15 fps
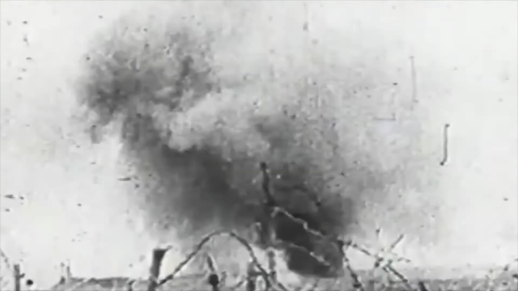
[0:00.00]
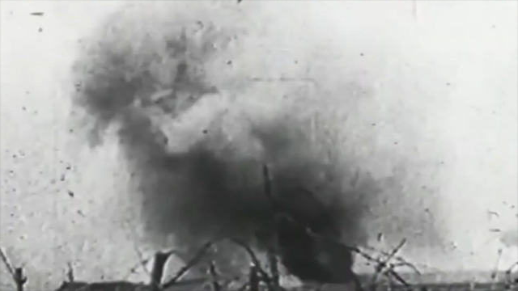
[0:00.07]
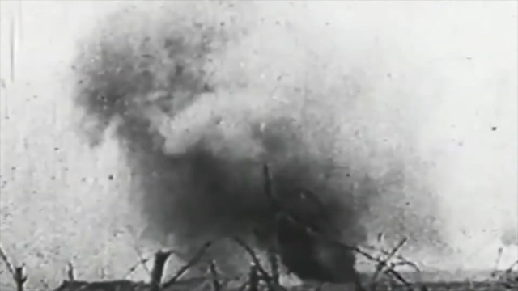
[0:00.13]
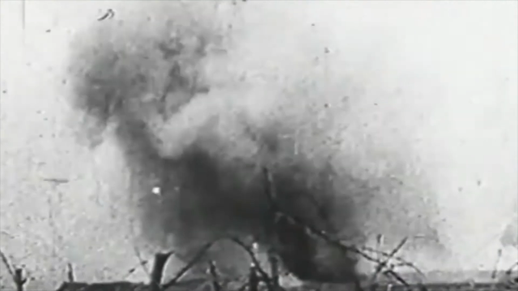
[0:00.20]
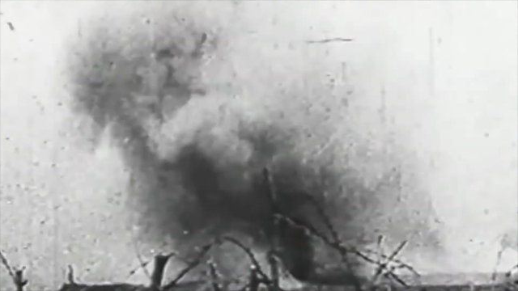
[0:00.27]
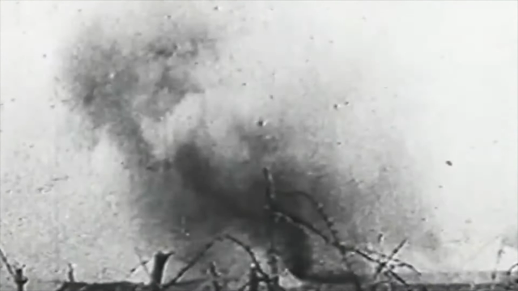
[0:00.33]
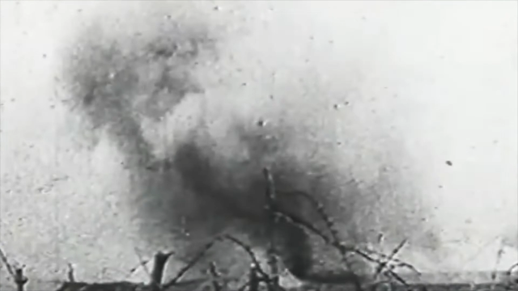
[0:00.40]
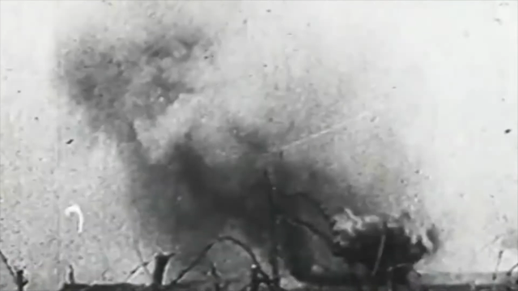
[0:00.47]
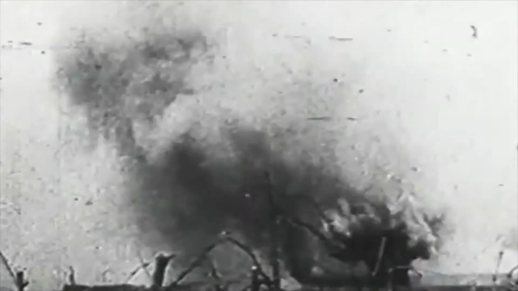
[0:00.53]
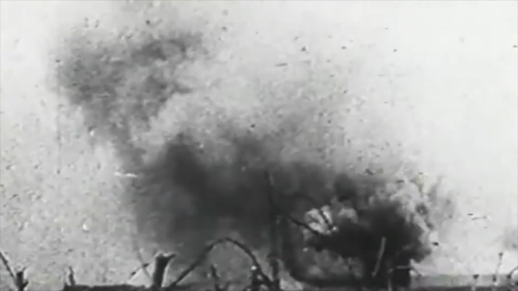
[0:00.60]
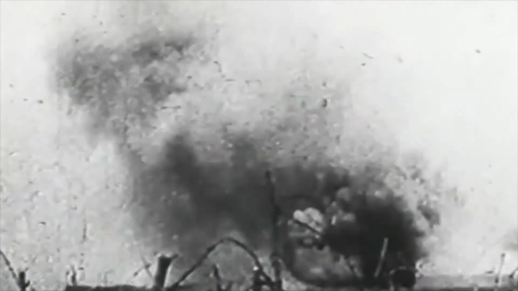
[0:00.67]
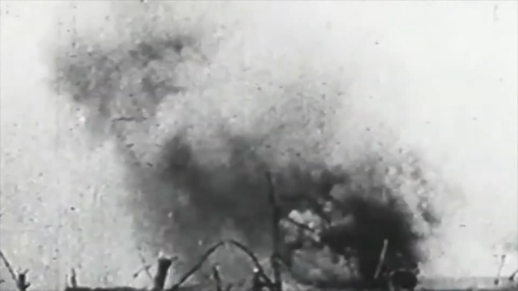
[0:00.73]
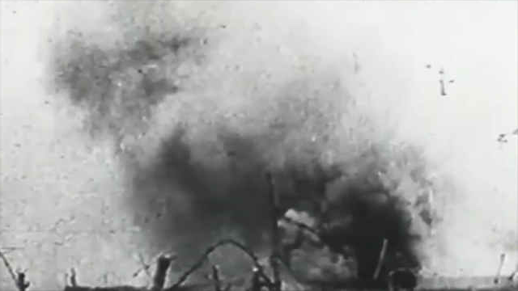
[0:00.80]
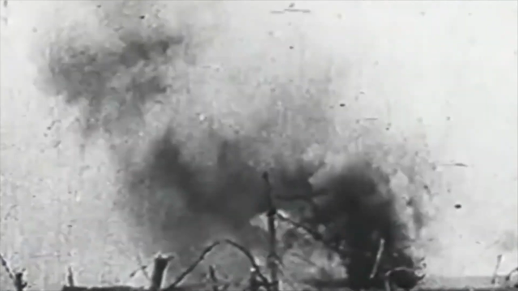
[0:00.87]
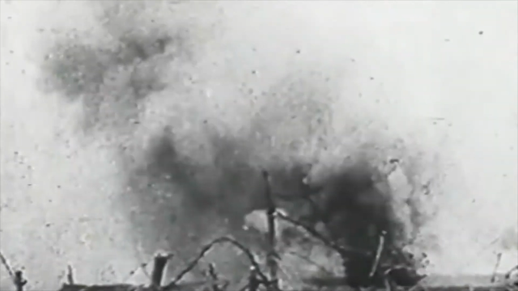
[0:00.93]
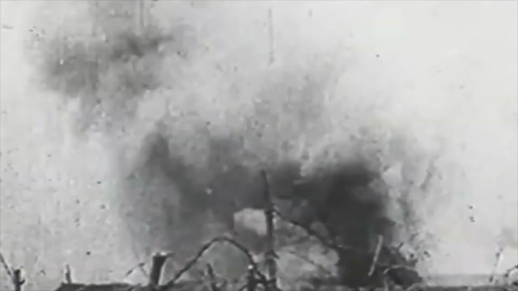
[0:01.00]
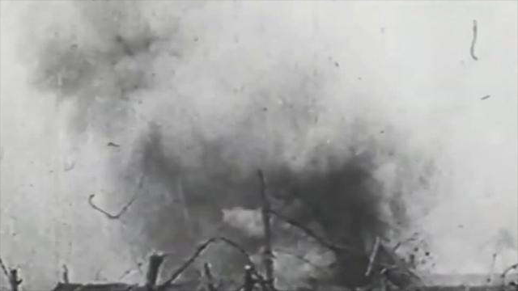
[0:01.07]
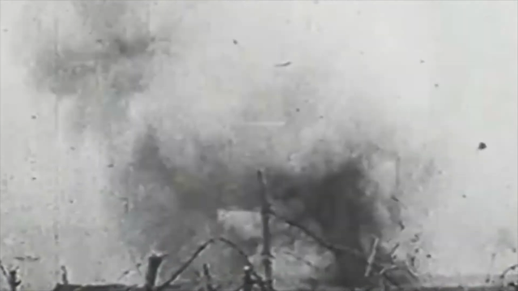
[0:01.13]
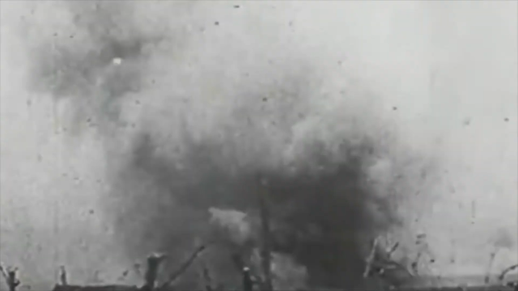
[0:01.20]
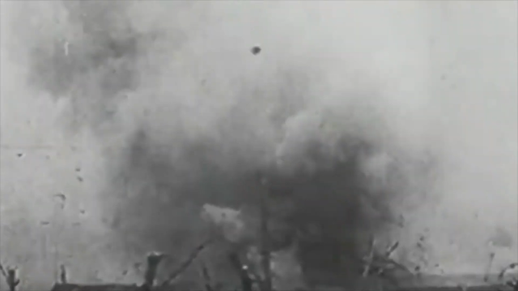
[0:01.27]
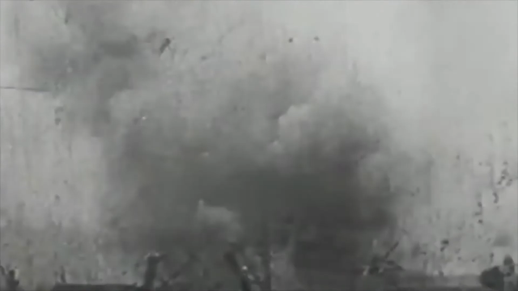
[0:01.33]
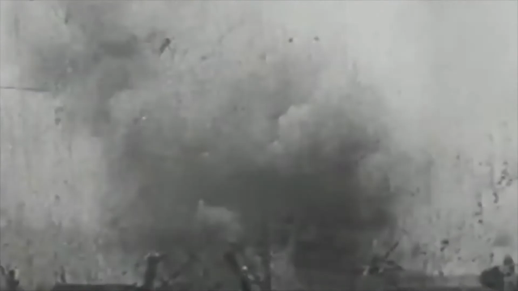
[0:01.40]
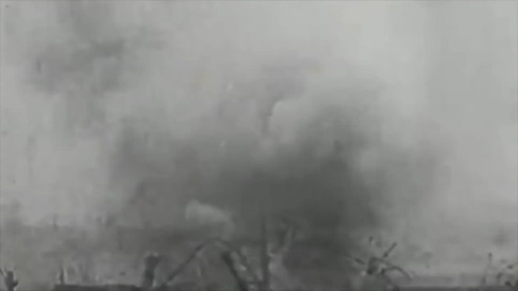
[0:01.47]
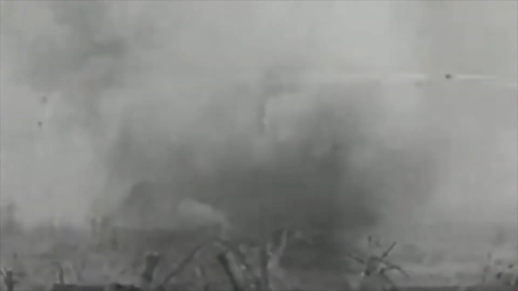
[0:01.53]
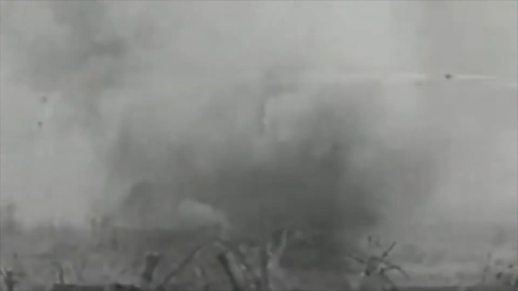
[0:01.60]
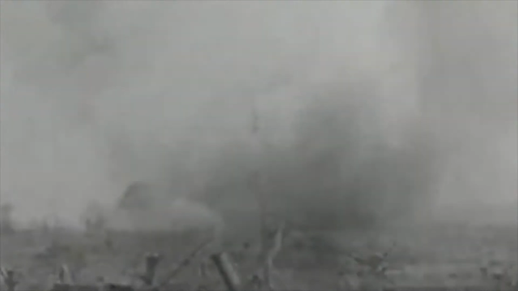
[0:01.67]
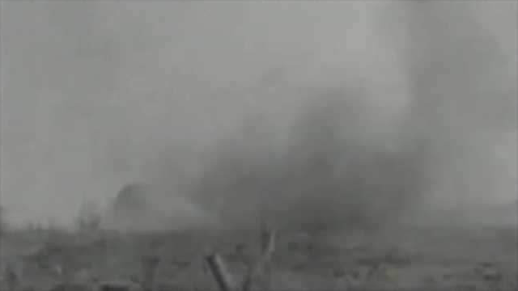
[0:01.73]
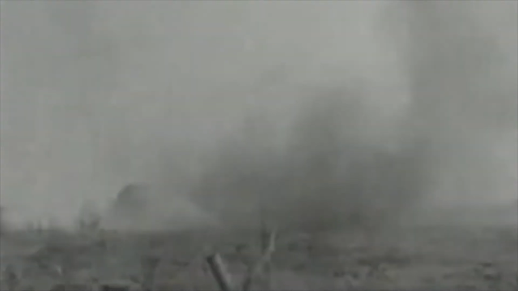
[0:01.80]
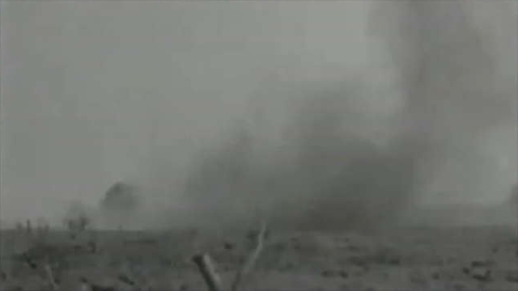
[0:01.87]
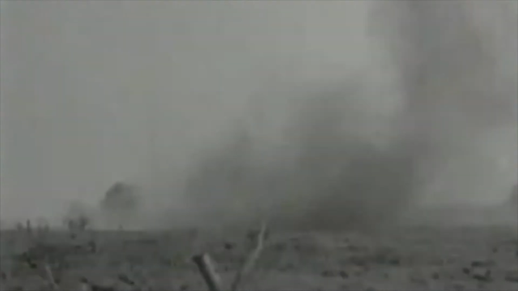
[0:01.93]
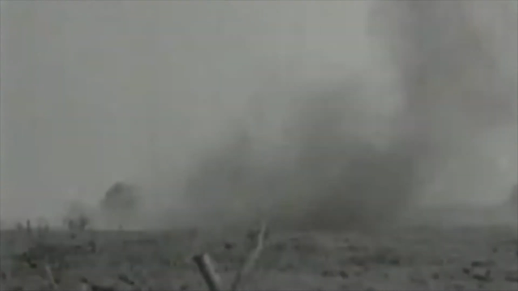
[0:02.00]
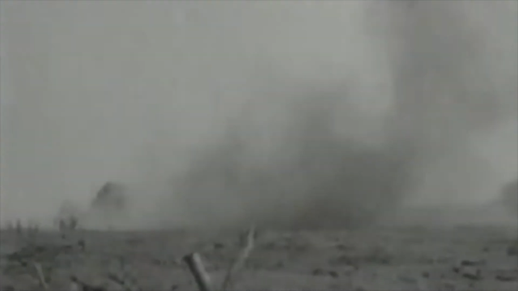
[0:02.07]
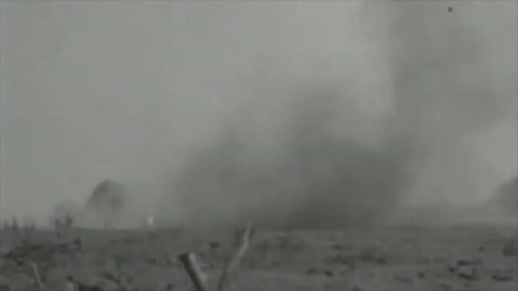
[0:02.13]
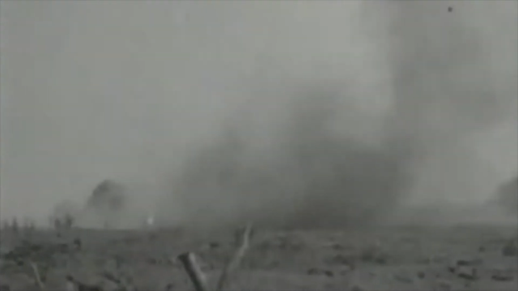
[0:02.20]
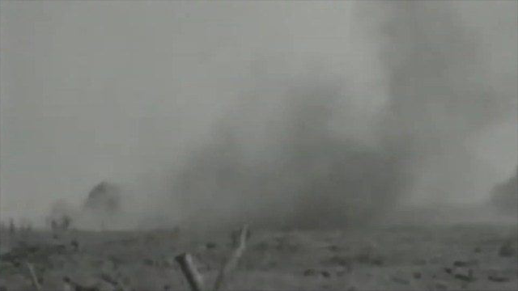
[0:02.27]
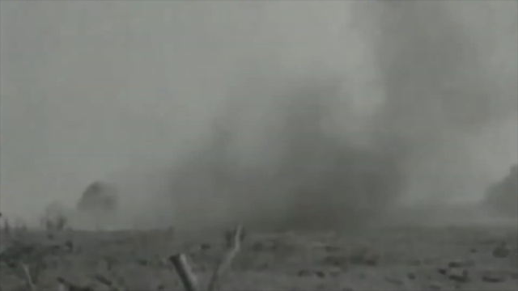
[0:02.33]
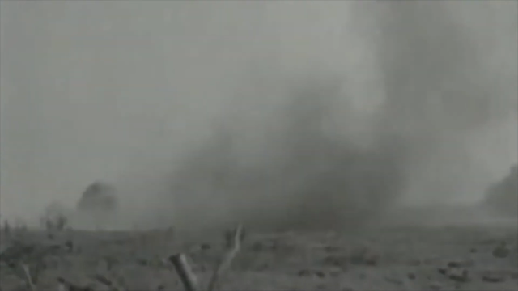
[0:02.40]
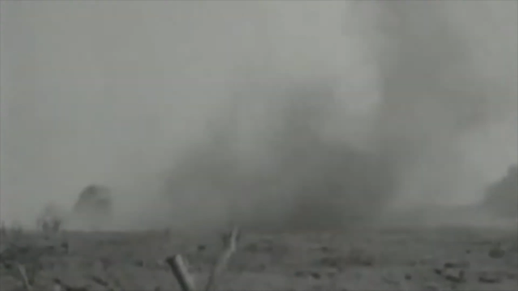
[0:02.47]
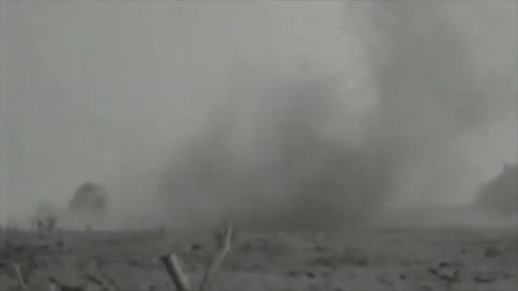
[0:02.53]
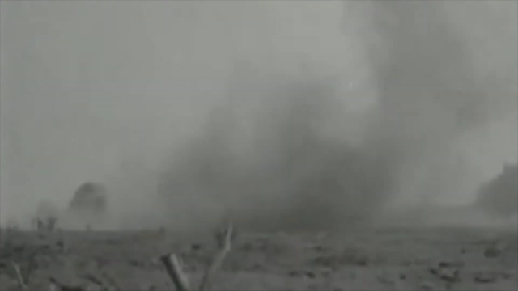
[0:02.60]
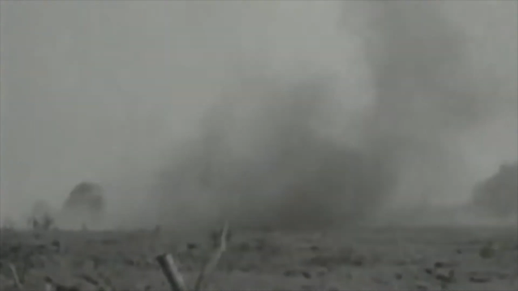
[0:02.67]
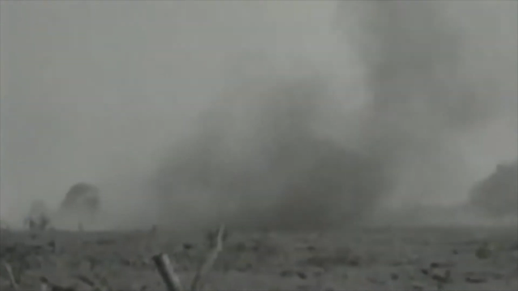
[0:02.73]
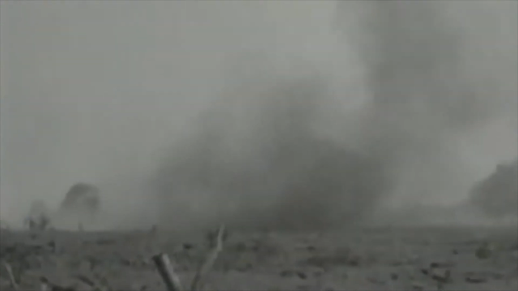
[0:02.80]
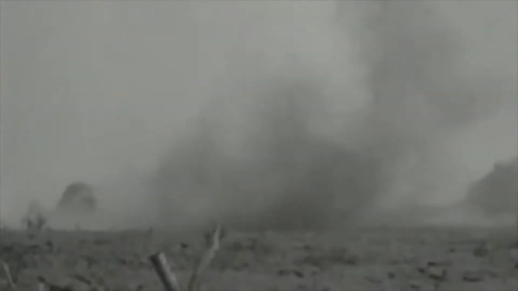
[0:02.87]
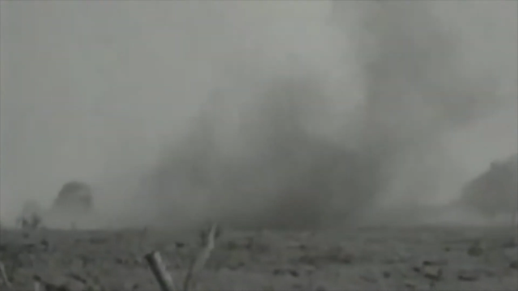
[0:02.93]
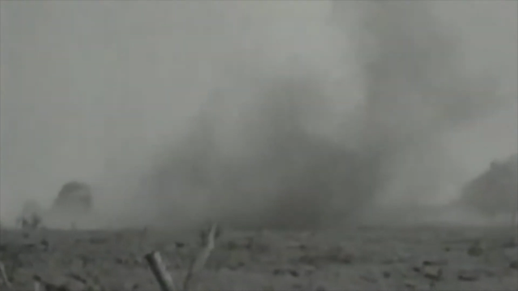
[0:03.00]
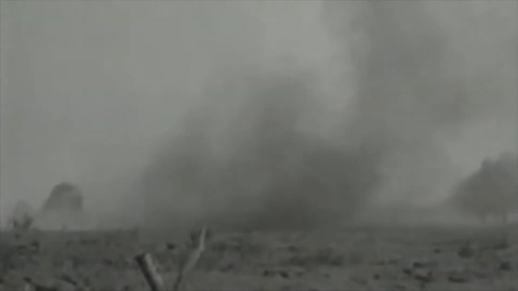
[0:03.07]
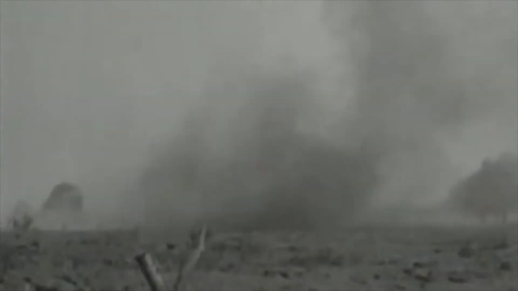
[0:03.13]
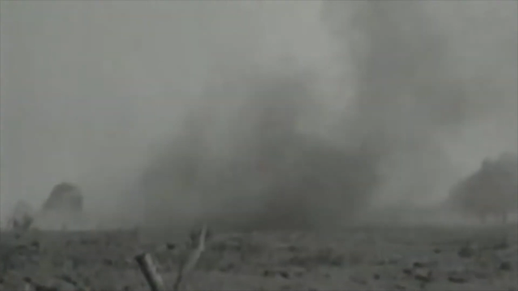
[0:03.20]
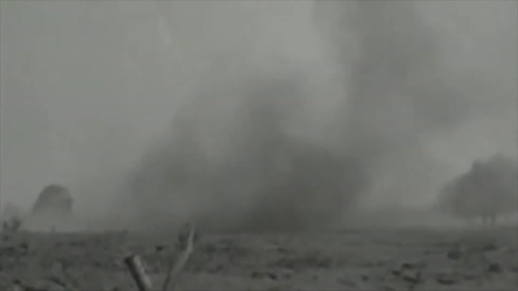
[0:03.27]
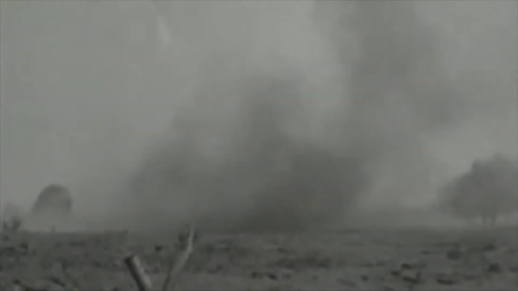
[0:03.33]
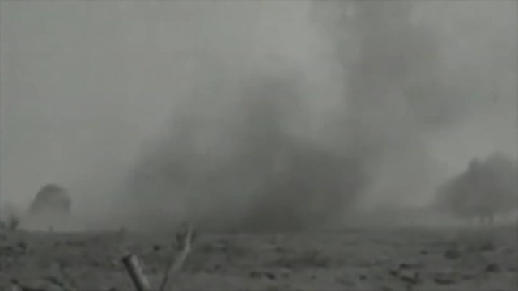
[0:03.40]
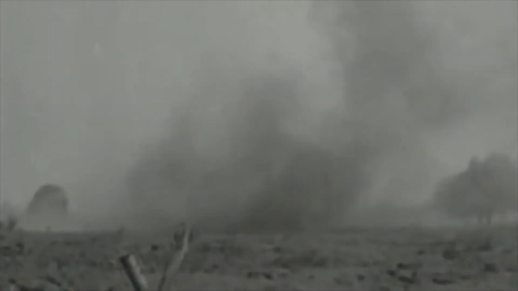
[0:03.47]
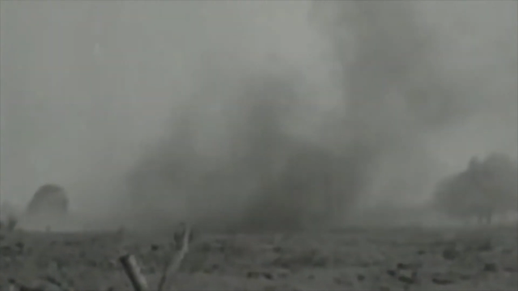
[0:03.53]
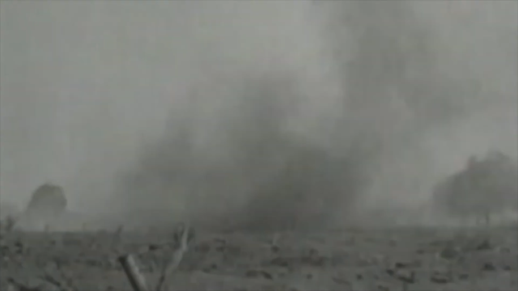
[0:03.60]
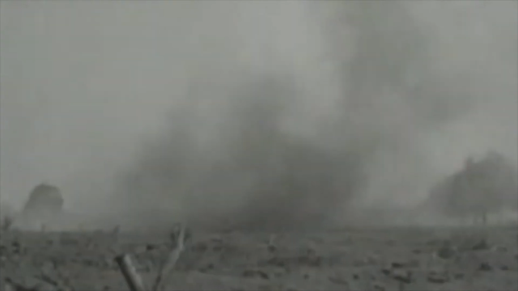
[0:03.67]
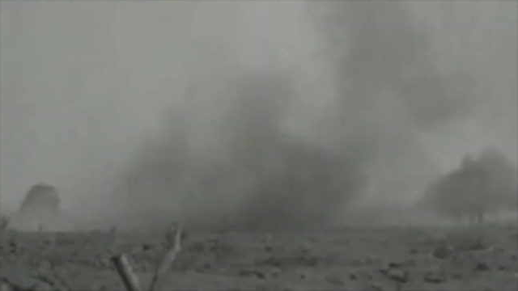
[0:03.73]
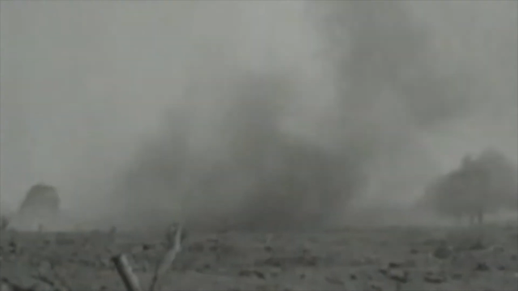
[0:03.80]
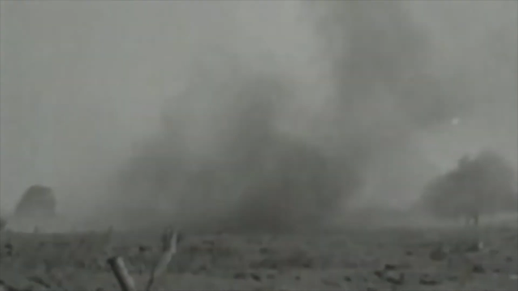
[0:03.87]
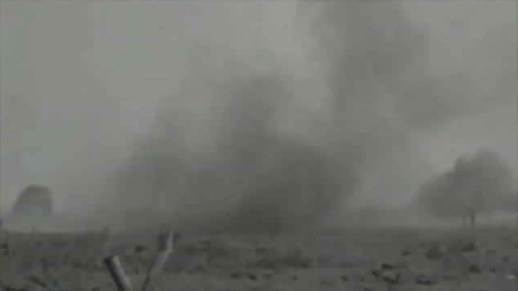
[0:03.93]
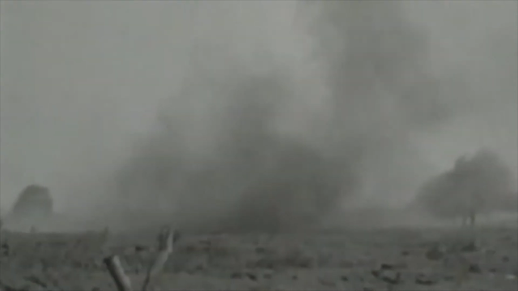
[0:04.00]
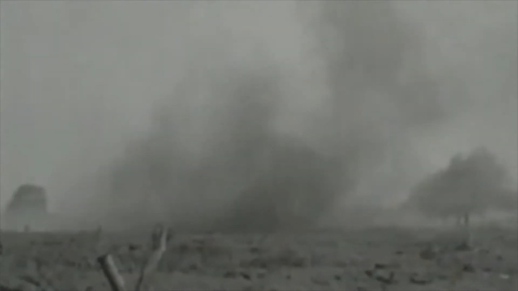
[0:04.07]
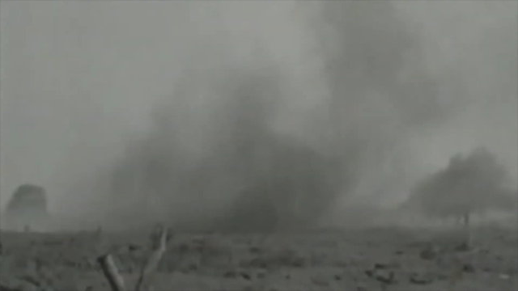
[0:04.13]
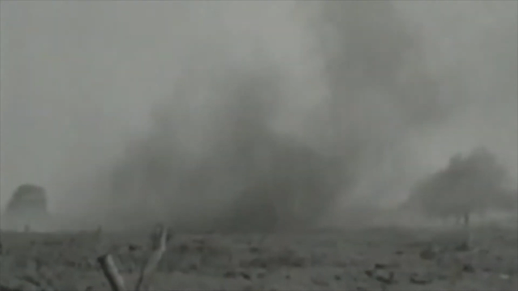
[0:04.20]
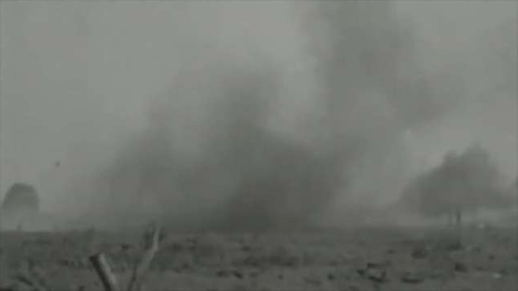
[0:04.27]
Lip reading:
(no speaker visible)